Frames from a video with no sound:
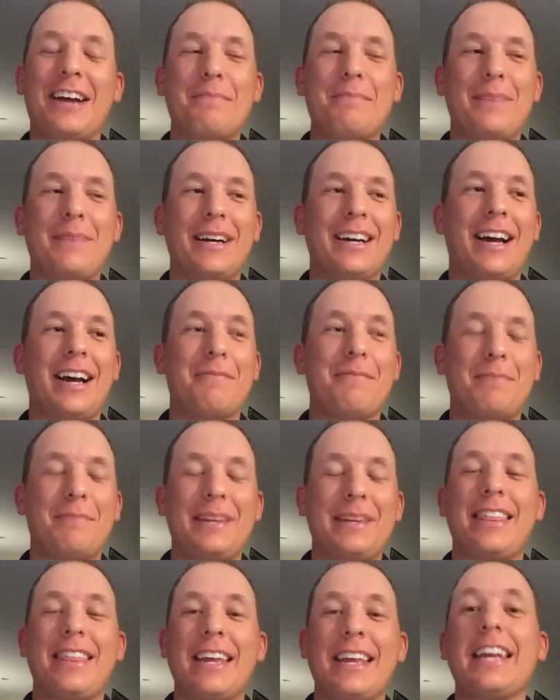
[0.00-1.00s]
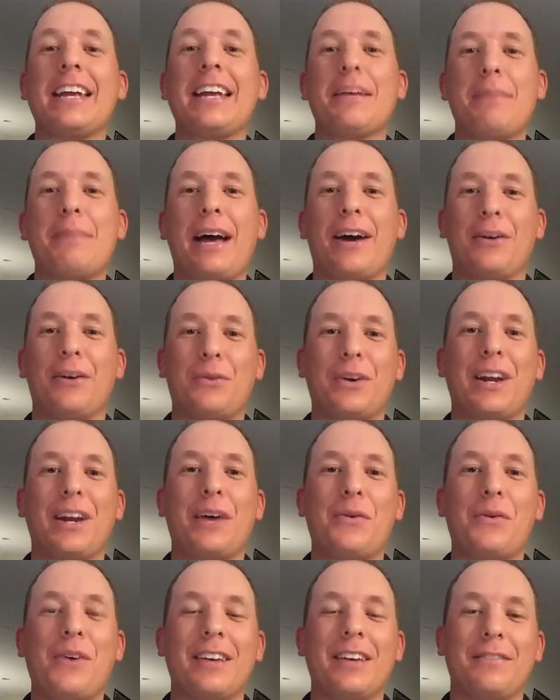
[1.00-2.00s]
I've been thinking about what I
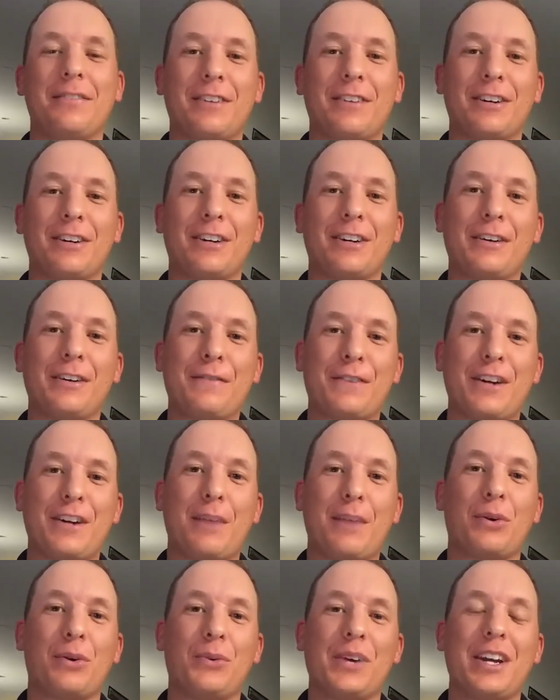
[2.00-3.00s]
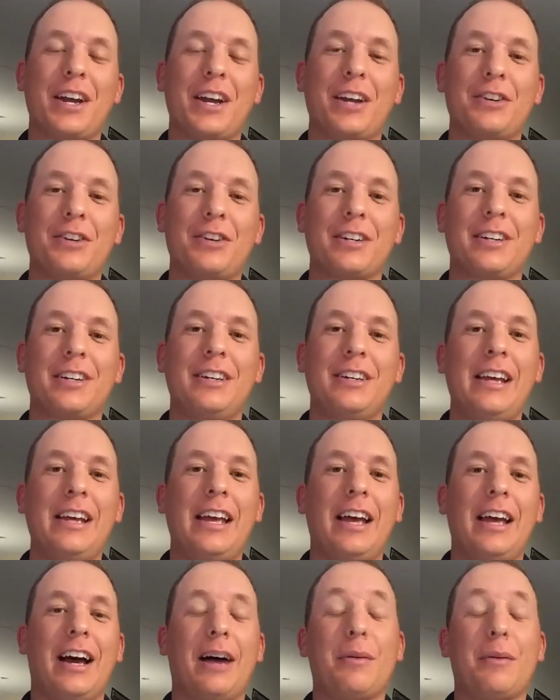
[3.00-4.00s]
want for number 100.
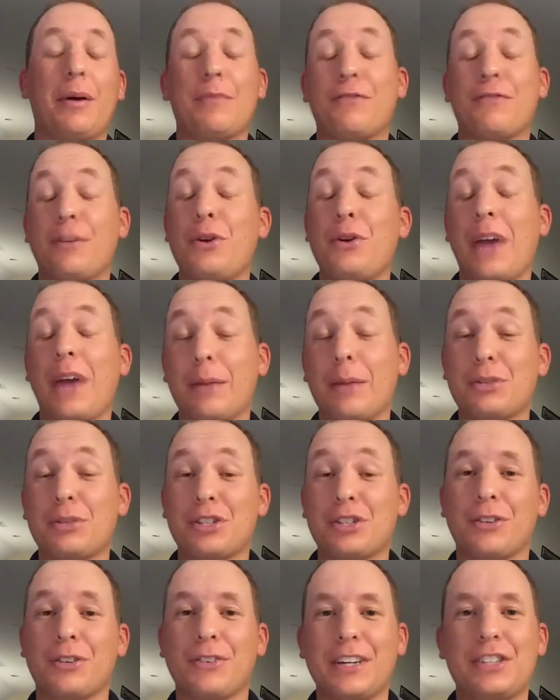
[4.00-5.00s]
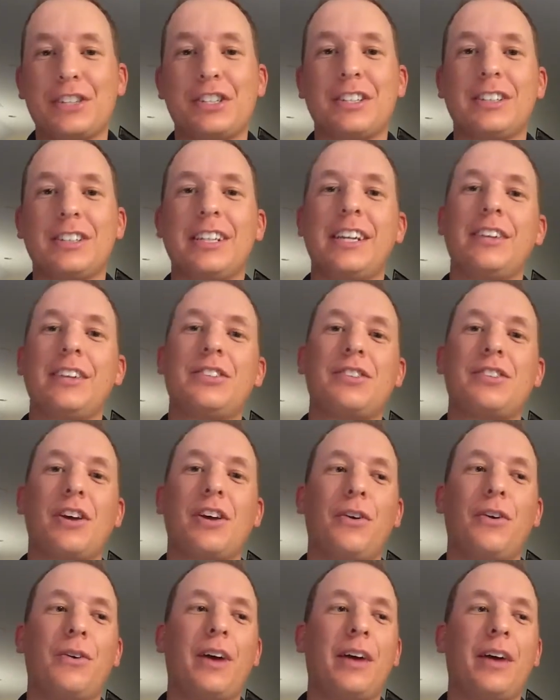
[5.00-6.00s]
I'm from New Hampshire originally,
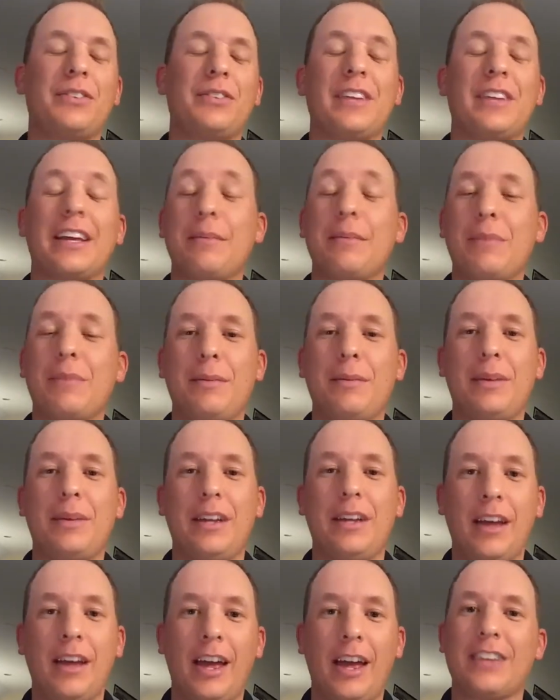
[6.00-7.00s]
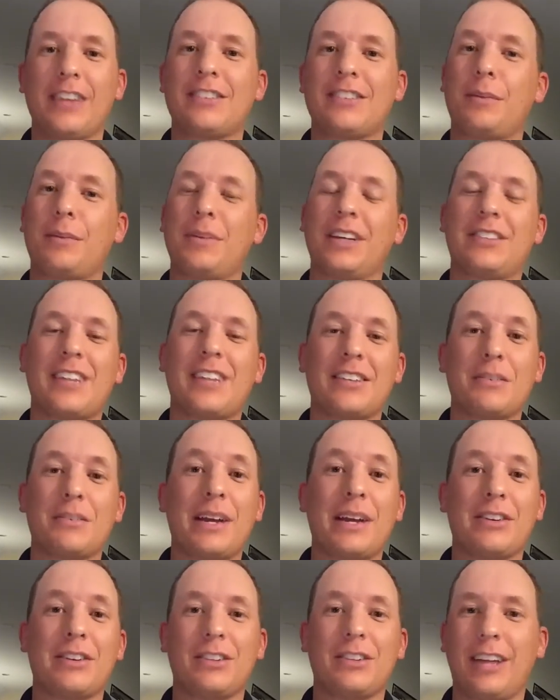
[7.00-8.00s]
so I was thinking maybe something
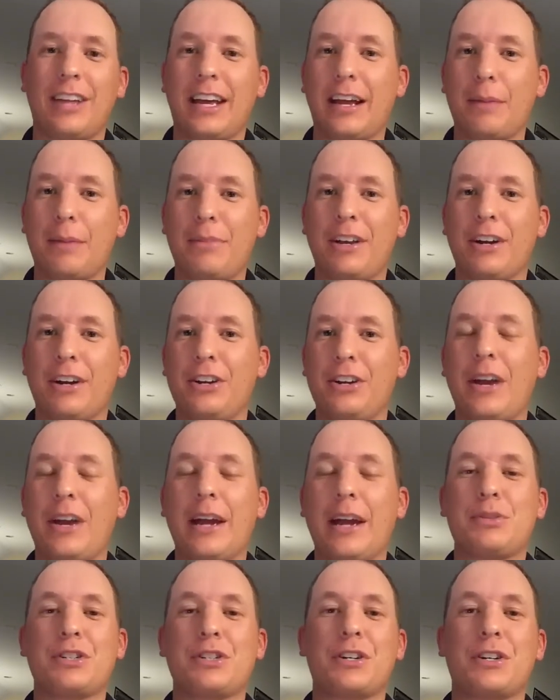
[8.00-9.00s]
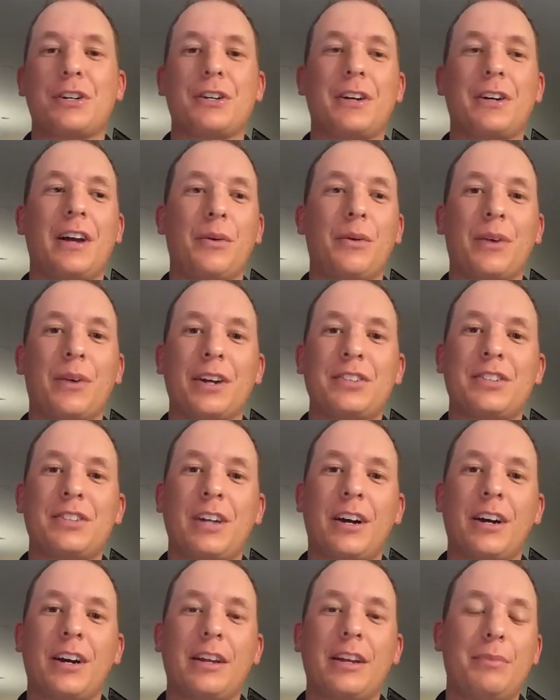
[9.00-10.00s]
sentimental like up there in New Hampshire where I
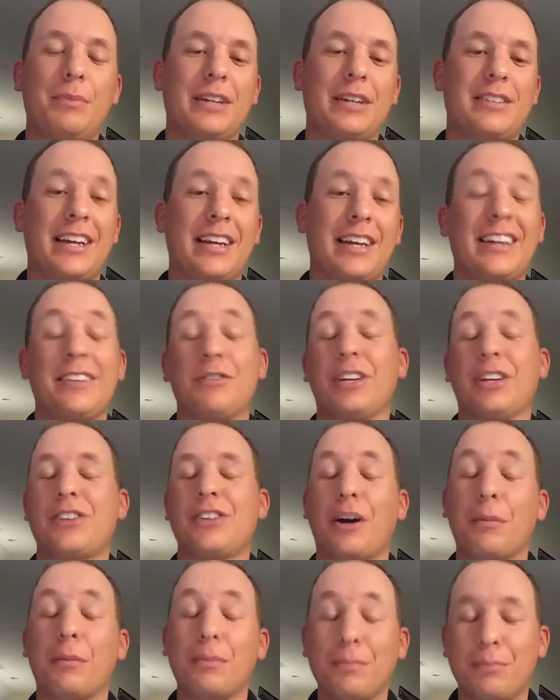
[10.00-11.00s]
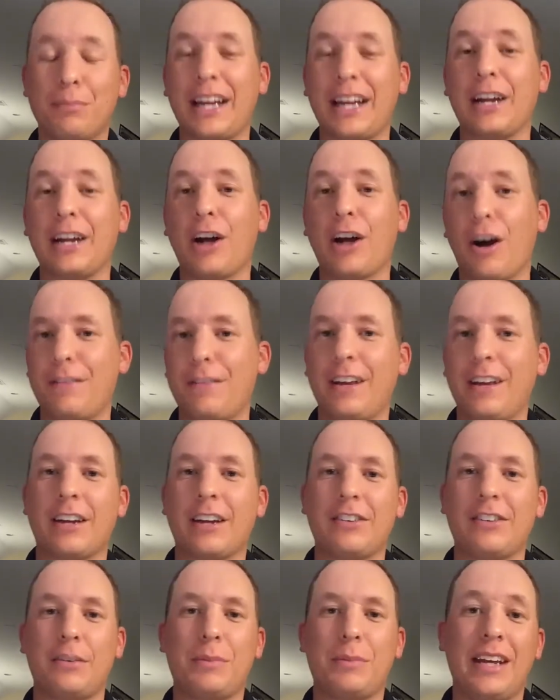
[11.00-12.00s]
started, but I didn't really start playing golf there
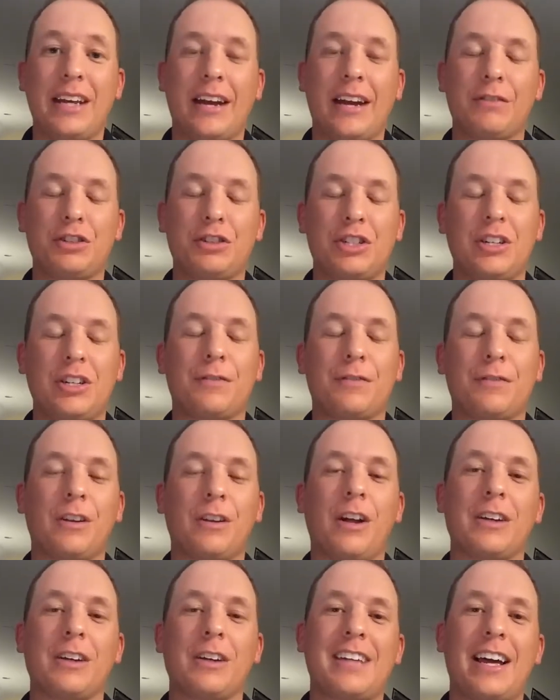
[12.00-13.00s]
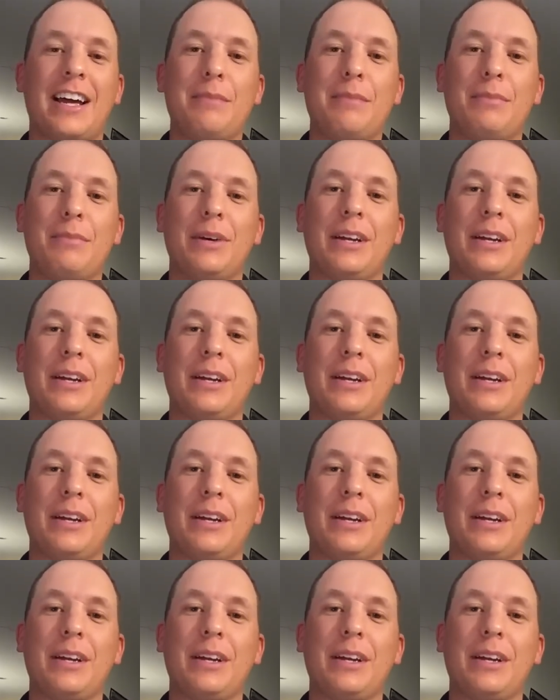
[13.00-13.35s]
because I've been down in Virginia for a long time.